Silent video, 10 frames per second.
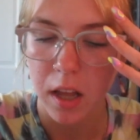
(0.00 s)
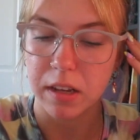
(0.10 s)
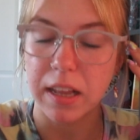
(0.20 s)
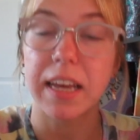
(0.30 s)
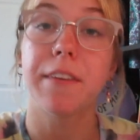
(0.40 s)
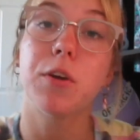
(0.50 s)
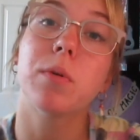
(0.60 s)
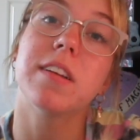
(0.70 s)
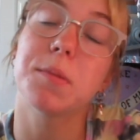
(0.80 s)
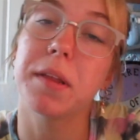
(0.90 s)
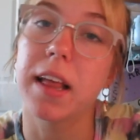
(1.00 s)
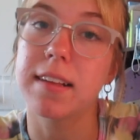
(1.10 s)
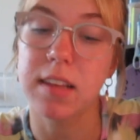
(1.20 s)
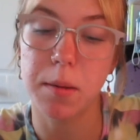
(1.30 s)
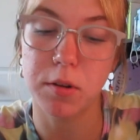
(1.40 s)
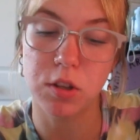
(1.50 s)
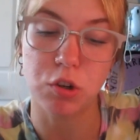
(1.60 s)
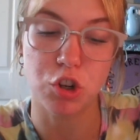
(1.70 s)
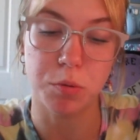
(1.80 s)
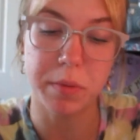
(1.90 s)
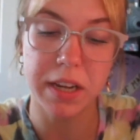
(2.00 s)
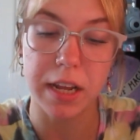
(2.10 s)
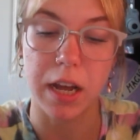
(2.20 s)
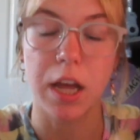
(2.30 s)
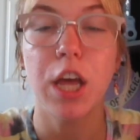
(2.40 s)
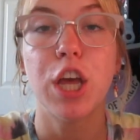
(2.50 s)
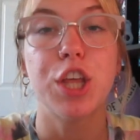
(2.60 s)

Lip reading: Like if you want to spend less time on social media,